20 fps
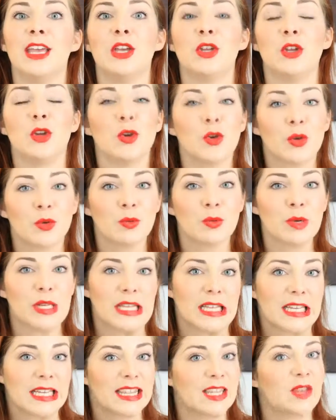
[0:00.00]
You're
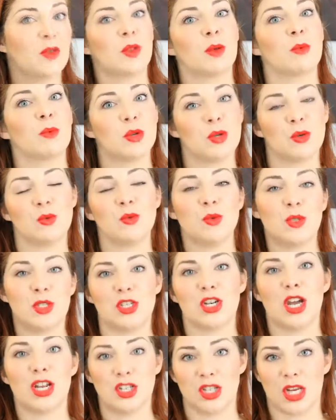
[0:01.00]
really the only one who's
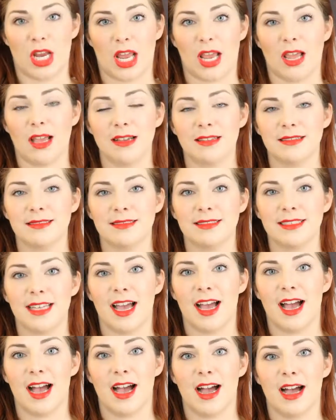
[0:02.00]
judging.
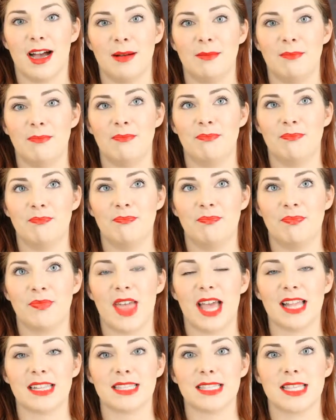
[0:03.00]

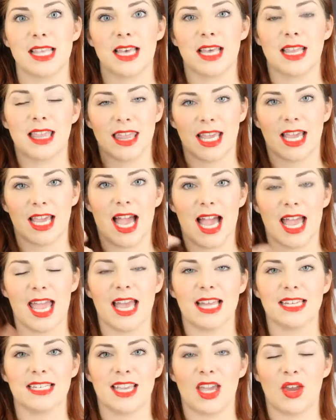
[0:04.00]
That's the thing I
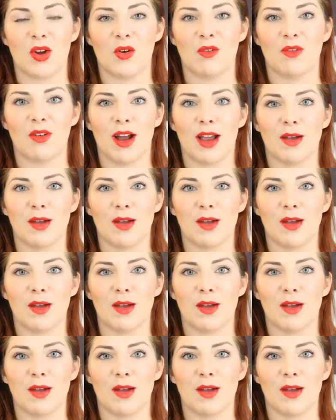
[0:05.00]
had to get over.